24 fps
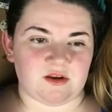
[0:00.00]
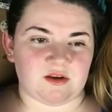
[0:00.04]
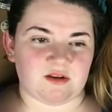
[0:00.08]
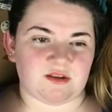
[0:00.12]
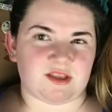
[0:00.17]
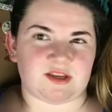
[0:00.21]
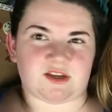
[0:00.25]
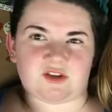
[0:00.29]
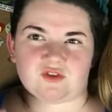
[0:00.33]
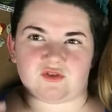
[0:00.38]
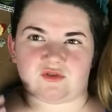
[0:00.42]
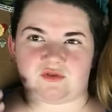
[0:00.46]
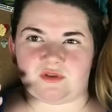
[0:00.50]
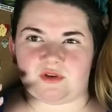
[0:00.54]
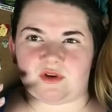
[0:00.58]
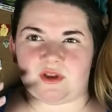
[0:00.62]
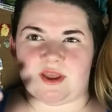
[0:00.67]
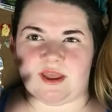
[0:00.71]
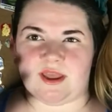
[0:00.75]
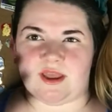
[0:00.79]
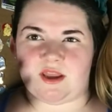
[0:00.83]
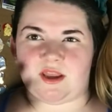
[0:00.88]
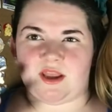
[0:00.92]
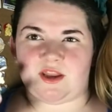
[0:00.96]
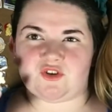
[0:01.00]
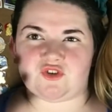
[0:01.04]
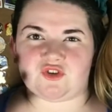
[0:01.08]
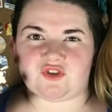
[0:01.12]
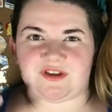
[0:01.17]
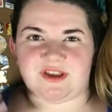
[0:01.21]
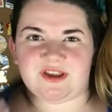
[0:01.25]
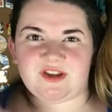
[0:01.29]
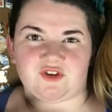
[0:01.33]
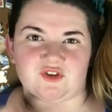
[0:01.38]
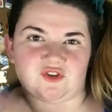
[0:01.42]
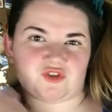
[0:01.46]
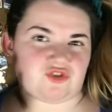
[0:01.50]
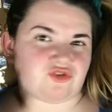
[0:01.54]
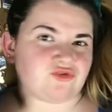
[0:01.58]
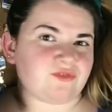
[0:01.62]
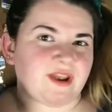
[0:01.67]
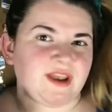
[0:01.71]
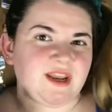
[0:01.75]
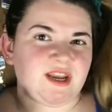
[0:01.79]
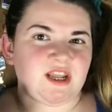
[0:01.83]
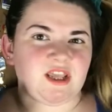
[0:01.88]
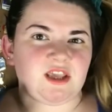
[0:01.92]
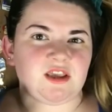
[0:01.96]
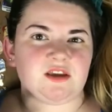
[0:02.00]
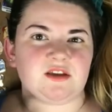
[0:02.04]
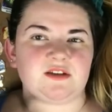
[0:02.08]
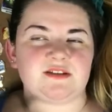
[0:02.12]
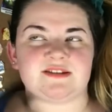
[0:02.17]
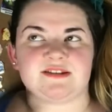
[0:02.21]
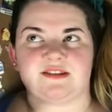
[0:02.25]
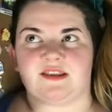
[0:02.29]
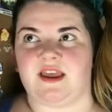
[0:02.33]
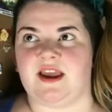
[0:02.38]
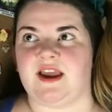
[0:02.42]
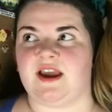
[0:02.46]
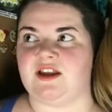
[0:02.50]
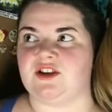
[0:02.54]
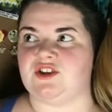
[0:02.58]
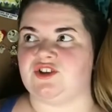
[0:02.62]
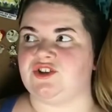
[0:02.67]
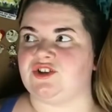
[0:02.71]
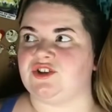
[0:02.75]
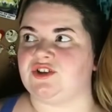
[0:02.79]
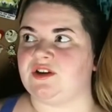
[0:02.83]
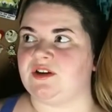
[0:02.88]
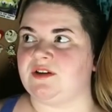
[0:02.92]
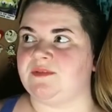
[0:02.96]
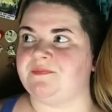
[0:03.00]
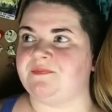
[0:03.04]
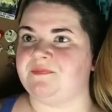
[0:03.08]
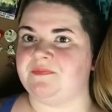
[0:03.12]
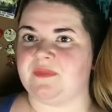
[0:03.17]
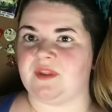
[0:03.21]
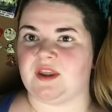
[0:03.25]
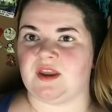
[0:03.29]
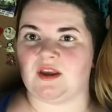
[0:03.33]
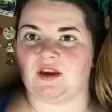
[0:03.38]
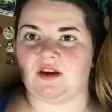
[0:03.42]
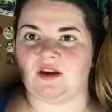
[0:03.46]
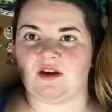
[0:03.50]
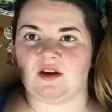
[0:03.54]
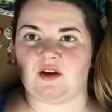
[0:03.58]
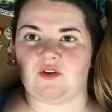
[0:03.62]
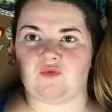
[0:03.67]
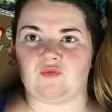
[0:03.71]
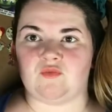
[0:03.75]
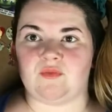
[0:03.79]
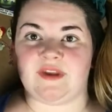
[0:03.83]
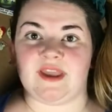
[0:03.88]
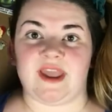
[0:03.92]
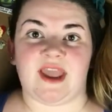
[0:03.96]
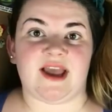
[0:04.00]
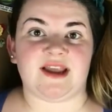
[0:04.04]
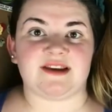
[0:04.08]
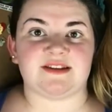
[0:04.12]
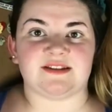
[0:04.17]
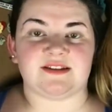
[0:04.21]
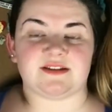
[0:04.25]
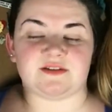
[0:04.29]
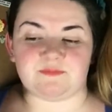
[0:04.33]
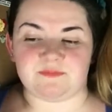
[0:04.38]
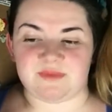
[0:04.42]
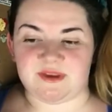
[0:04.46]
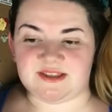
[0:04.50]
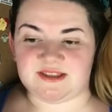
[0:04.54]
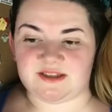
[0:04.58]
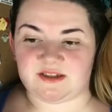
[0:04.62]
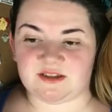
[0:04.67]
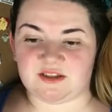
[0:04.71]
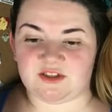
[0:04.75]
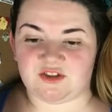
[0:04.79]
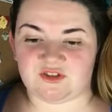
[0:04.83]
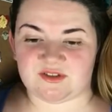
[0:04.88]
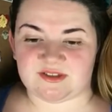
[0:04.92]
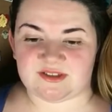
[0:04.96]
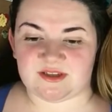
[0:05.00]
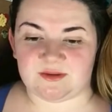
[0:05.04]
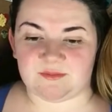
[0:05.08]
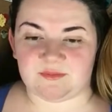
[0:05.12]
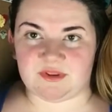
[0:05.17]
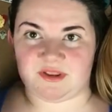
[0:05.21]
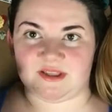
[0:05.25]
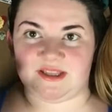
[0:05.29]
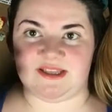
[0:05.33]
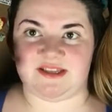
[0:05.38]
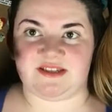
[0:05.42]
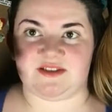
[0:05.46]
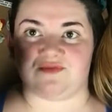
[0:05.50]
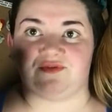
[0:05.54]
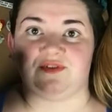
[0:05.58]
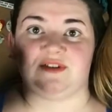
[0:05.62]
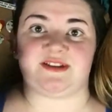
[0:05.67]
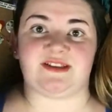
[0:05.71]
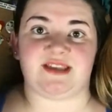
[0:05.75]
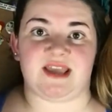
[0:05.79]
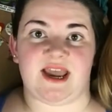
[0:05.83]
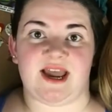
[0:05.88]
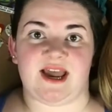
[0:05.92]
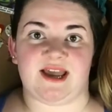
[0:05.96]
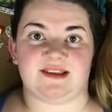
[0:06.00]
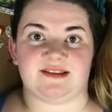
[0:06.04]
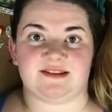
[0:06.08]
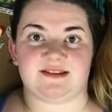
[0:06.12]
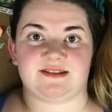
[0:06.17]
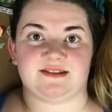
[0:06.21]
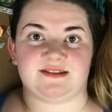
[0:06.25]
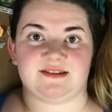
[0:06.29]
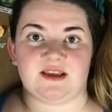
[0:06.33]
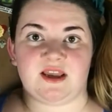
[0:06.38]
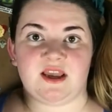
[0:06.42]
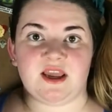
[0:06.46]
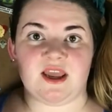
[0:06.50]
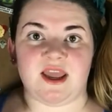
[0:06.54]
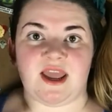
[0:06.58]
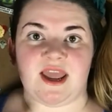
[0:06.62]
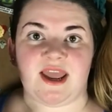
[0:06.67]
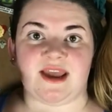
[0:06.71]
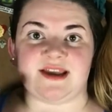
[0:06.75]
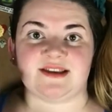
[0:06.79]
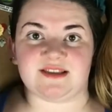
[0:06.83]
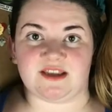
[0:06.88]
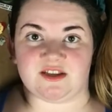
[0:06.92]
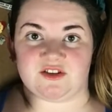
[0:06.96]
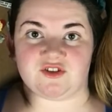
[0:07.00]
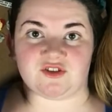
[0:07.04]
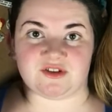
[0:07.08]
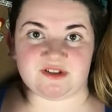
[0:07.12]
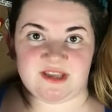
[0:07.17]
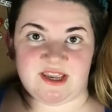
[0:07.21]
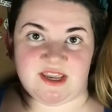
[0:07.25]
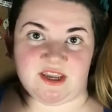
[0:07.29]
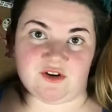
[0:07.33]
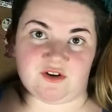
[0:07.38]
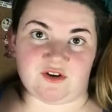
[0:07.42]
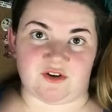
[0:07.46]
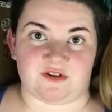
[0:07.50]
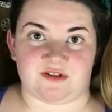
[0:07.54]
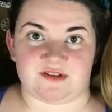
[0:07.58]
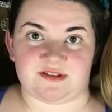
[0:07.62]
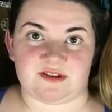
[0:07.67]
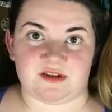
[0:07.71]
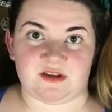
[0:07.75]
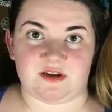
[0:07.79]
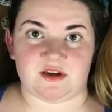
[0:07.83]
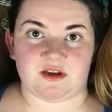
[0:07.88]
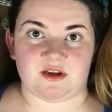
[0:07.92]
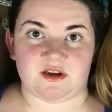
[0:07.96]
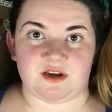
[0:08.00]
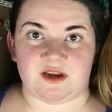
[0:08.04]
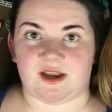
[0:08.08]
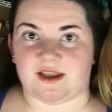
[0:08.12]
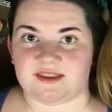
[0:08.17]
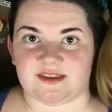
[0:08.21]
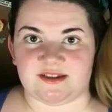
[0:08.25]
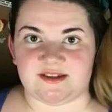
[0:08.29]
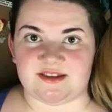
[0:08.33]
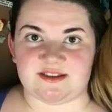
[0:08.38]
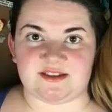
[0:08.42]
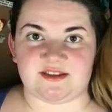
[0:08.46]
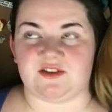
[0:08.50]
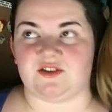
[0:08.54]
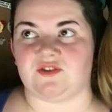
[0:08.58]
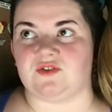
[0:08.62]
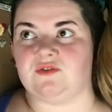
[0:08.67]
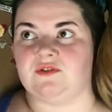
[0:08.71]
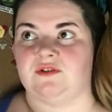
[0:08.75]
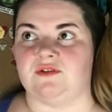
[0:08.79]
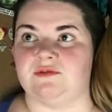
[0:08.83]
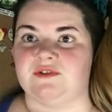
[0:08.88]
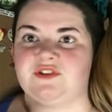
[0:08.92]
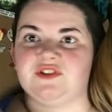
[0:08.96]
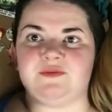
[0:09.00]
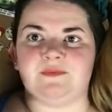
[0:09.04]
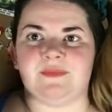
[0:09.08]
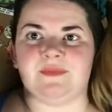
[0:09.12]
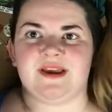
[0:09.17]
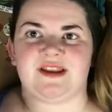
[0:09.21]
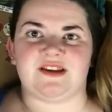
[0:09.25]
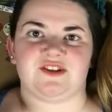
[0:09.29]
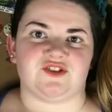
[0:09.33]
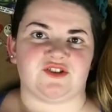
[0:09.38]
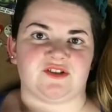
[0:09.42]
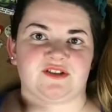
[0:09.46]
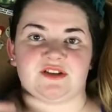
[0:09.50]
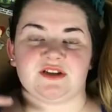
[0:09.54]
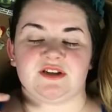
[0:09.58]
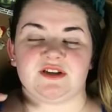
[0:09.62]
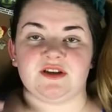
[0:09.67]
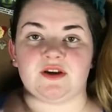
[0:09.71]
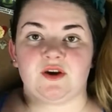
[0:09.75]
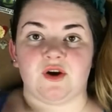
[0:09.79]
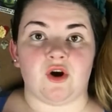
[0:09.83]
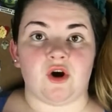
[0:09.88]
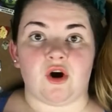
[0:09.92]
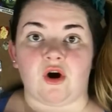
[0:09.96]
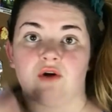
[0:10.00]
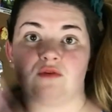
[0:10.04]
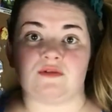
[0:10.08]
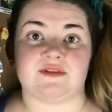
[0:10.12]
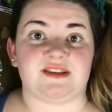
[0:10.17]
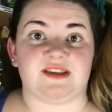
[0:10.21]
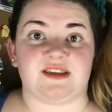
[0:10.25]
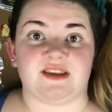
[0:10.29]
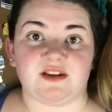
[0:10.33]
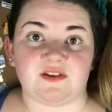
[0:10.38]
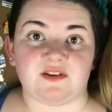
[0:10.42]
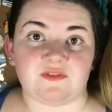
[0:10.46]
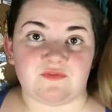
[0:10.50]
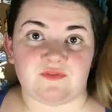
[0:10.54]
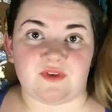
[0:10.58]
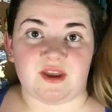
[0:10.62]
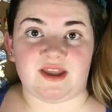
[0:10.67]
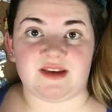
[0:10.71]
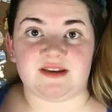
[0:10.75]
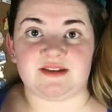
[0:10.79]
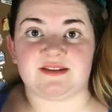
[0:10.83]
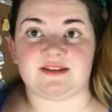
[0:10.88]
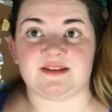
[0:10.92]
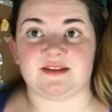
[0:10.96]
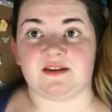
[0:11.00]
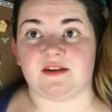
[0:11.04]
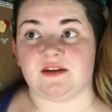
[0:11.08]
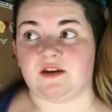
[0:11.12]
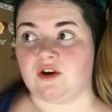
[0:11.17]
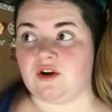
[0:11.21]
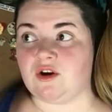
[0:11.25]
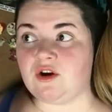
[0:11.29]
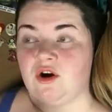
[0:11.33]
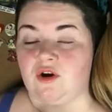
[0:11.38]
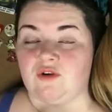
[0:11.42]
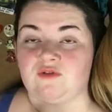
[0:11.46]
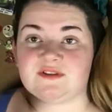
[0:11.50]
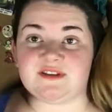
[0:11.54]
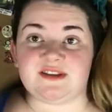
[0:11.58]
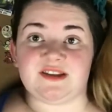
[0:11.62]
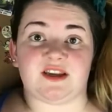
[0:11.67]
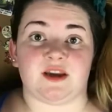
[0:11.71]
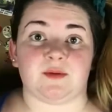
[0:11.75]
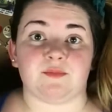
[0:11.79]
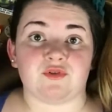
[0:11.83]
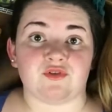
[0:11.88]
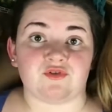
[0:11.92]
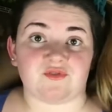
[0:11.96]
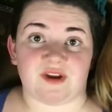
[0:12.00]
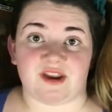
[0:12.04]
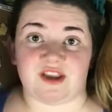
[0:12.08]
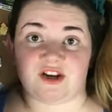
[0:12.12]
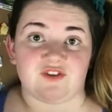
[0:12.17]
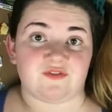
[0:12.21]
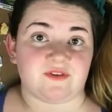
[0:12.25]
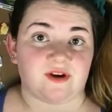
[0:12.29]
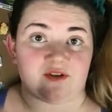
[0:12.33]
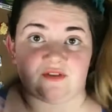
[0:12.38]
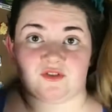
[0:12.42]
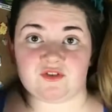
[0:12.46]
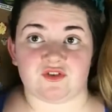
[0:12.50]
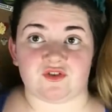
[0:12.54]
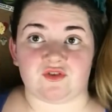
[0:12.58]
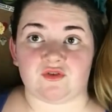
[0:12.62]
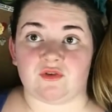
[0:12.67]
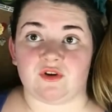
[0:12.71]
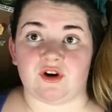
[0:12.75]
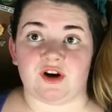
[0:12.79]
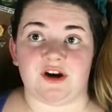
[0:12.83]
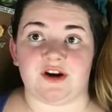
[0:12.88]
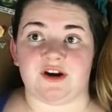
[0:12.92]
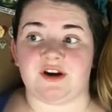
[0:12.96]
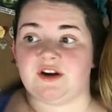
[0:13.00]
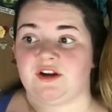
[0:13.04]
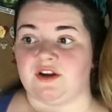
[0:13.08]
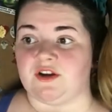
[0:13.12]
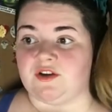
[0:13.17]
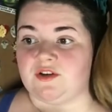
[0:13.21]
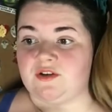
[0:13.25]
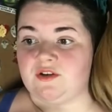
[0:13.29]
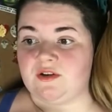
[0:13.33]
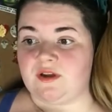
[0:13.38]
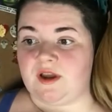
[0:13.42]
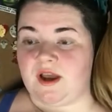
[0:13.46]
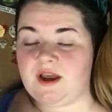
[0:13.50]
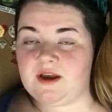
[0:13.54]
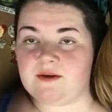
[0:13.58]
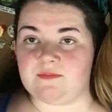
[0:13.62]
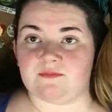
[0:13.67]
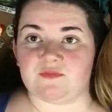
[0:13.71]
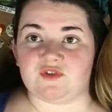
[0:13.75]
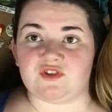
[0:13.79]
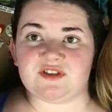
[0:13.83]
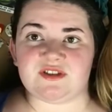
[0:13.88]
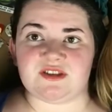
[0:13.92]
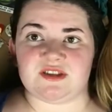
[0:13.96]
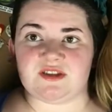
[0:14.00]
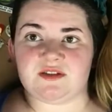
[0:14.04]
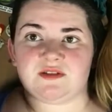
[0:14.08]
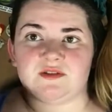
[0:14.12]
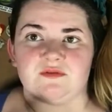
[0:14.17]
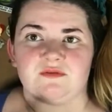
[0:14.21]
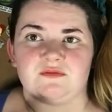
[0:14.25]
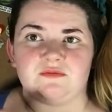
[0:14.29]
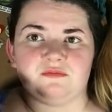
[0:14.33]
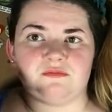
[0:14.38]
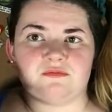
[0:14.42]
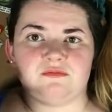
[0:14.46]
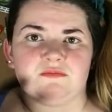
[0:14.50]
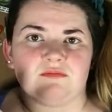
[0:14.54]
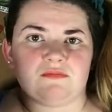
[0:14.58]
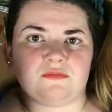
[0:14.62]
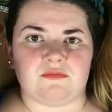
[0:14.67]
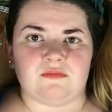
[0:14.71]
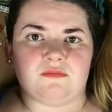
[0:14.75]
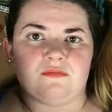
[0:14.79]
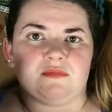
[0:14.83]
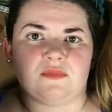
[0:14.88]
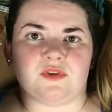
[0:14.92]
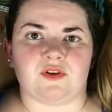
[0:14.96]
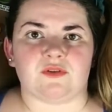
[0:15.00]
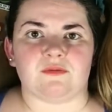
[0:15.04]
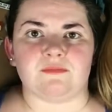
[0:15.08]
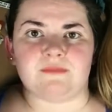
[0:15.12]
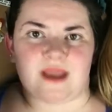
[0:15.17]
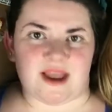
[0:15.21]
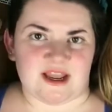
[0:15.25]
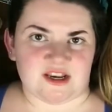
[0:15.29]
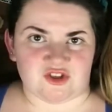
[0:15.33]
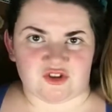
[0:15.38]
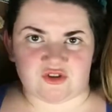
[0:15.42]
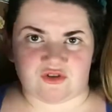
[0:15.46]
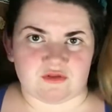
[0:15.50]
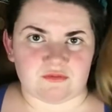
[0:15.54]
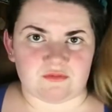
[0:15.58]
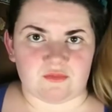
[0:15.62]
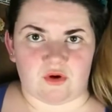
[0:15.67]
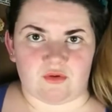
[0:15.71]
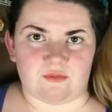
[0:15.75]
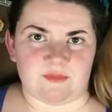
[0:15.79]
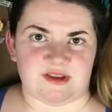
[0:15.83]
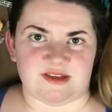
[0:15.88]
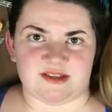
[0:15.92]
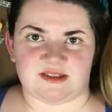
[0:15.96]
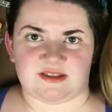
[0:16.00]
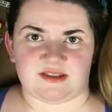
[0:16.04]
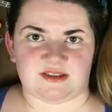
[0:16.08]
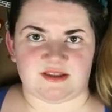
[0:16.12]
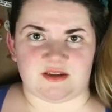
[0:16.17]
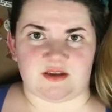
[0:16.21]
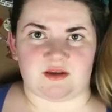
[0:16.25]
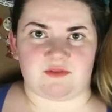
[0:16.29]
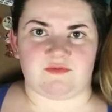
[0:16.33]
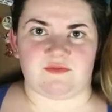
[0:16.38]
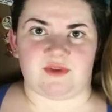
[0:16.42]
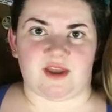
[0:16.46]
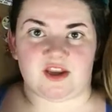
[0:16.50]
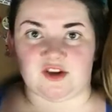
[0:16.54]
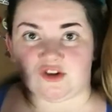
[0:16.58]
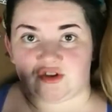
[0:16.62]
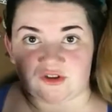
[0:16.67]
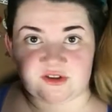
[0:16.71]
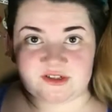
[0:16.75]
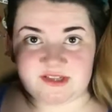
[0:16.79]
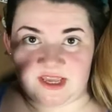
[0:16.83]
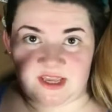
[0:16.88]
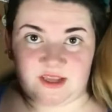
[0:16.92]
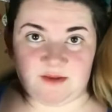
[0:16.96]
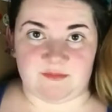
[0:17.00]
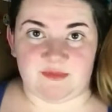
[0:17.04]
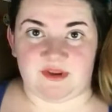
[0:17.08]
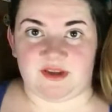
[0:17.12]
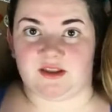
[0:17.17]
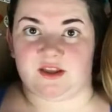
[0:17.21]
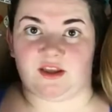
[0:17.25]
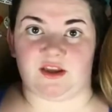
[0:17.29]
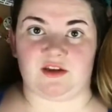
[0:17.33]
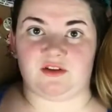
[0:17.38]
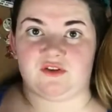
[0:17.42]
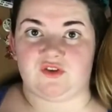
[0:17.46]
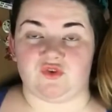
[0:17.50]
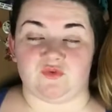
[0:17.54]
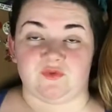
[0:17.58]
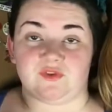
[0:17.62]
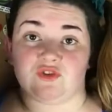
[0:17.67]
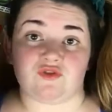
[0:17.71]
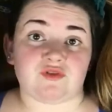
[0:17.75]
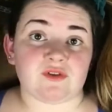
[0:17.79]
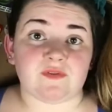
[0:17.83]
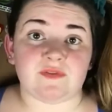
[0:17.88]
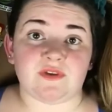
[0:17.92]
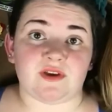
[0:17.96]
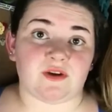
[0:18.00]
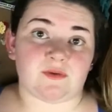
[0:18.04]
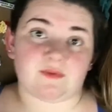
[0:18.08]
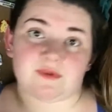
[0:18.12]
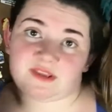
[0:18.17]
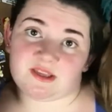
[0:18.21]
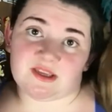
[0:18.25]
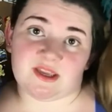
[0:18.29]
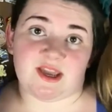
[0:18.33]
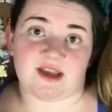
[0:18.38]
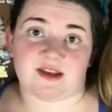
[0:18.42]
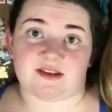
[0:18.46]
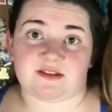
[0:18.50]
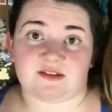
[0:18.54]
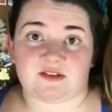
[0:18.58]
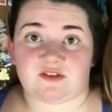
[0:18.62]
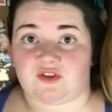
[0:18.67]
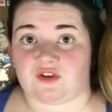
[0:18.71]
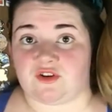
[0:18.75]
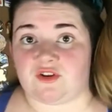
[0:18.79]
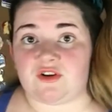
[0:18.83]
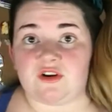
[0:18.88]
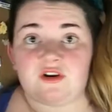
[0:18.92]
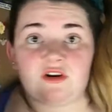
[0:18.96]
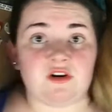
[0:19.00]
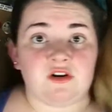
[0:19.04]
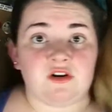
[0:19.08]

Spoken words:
a entertainer training slash, we had to basically just complete different tasks as entertainers at the Disney Store, which meant just hosting an event, hosting a parade around the store, just little magical moments of entertainment, like doing trivia with a guest, or